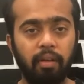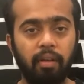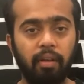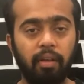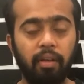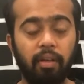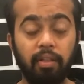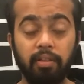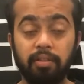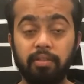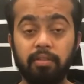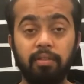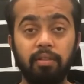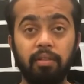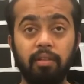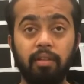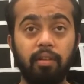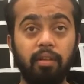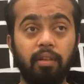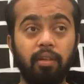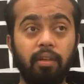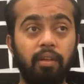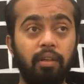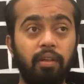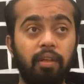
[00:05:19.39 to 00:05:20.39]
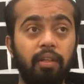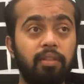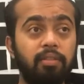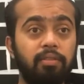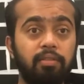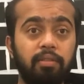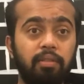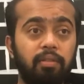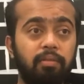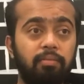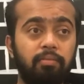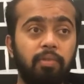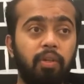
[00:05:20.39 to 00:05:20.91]

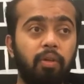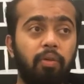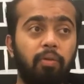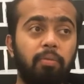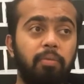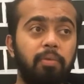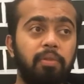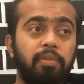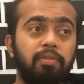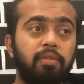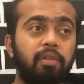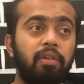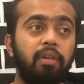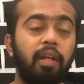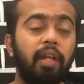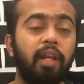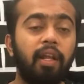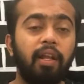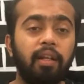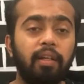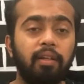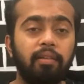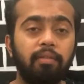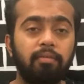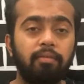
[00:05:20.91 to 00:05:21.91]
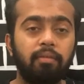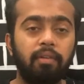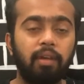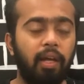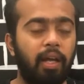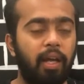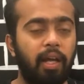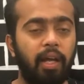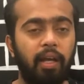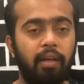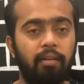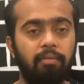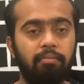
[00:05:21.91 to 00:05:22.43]
He's earning
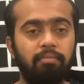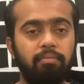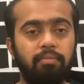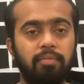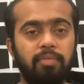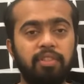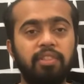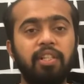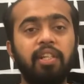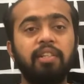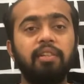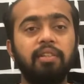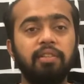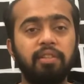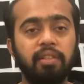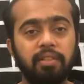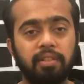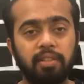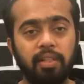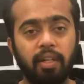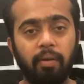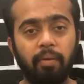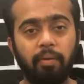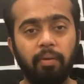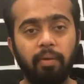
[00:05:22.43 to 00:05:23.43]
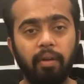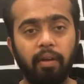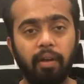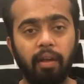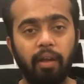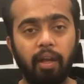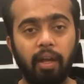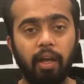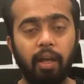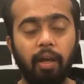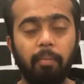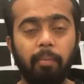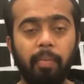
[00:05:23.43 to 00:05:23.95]
6 digits now.
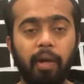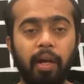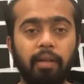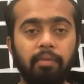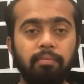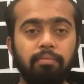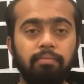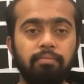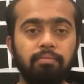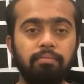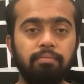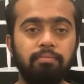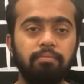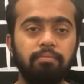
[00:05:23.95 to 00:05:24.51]
But